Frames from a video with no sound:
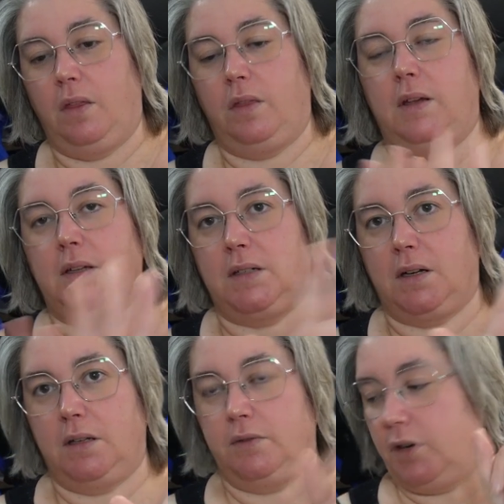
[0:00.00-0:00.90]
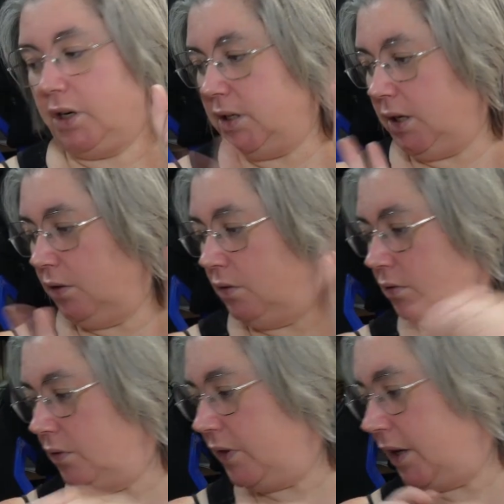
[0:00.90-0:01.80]
their style of writing,
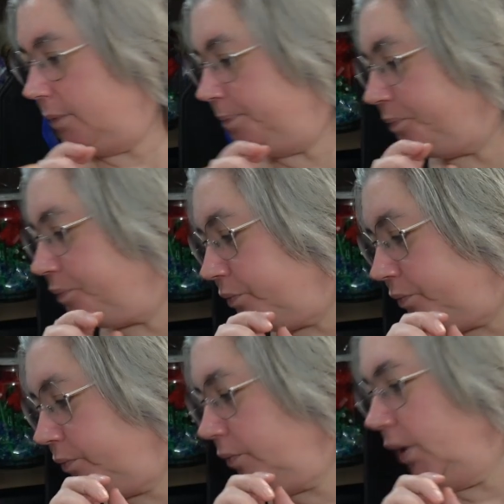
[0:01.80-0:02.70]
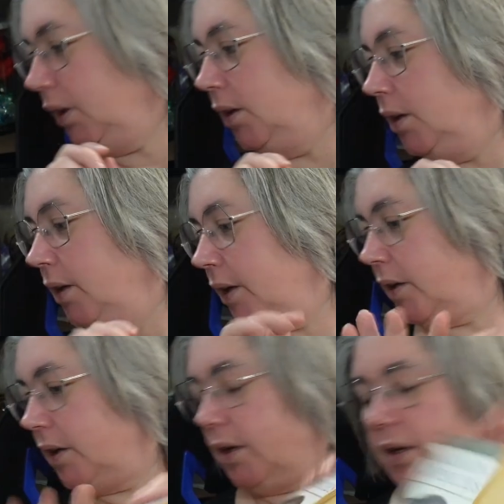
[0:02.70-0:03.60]
all of that.
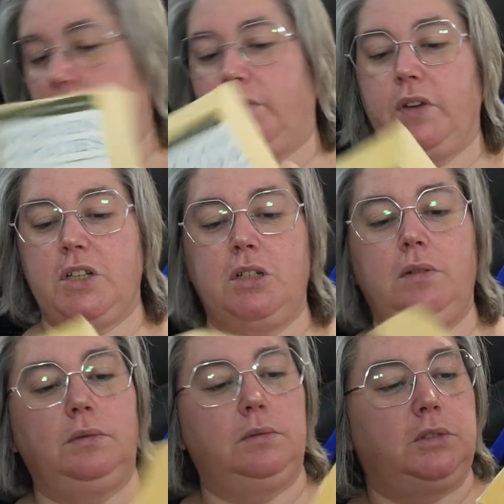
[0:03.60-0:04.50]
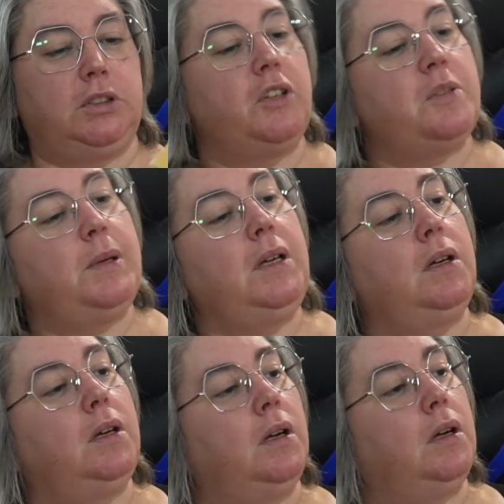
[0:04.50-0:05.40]
Another non-fiction, so to
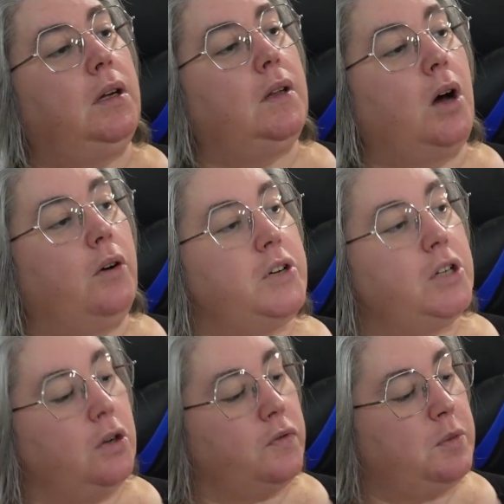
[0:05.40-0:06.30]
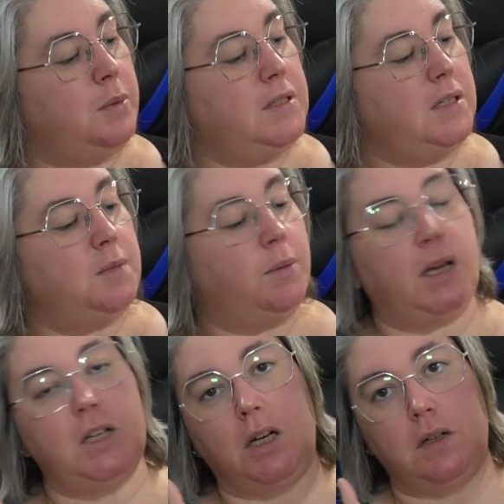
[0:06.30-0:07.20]
speak, The Origin of Species by
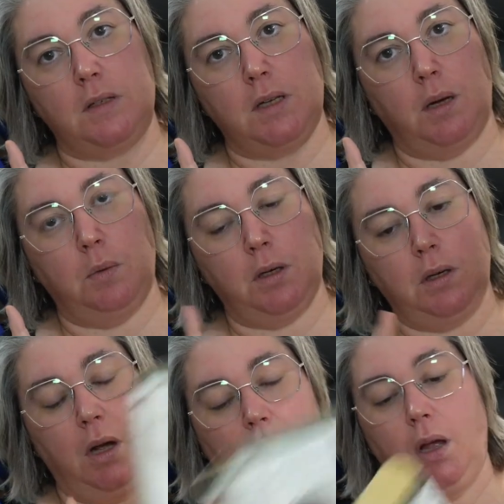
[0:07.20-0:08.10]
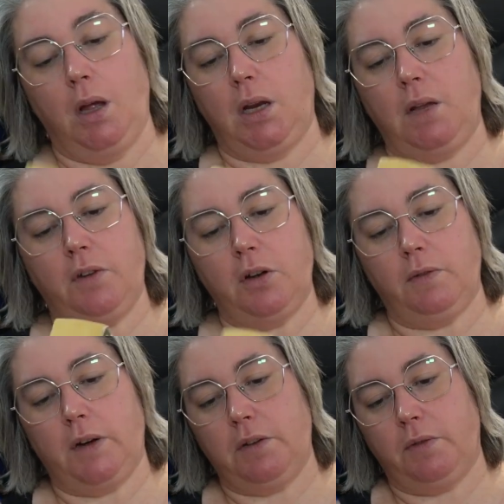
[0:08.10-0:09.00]
Charles Darwin. Never gotten
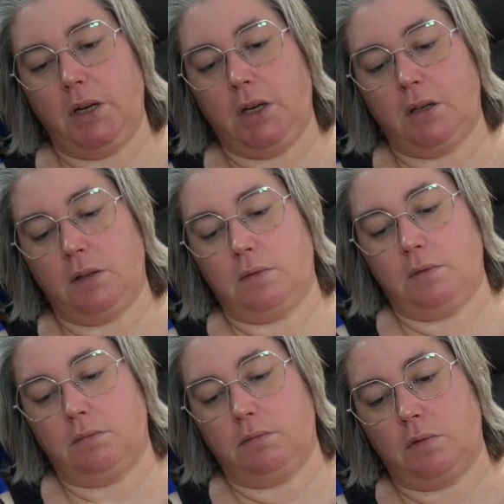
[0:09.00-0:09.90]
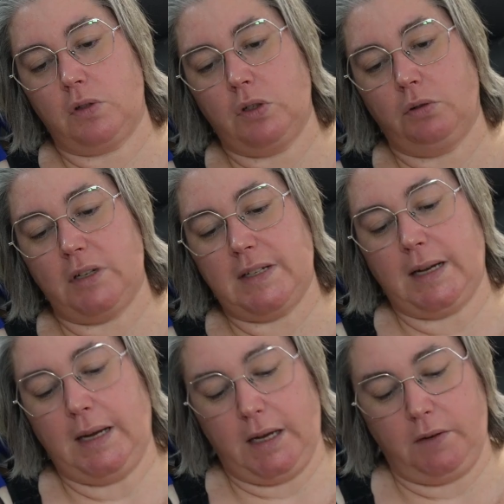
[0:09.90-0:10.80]
around to reading it. Saw it
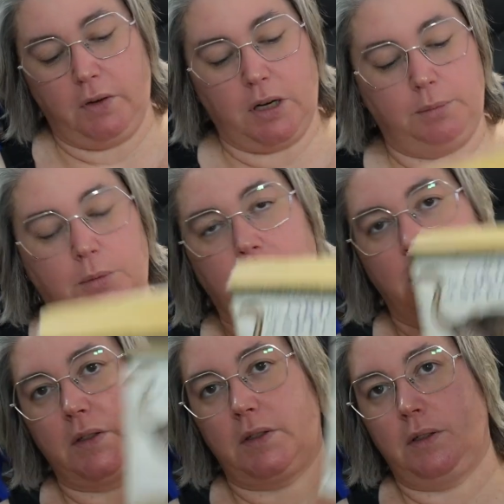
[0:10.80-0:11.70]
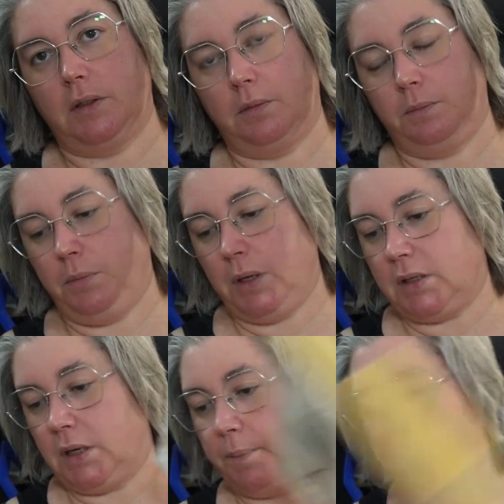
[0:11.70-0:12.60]
secondhand for a couple of bucks.
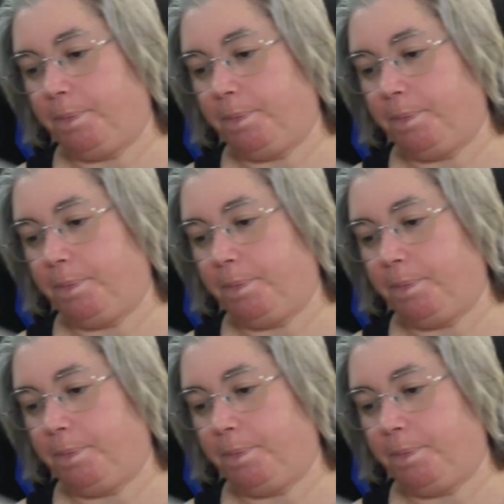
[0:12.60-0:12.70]
Picked it up.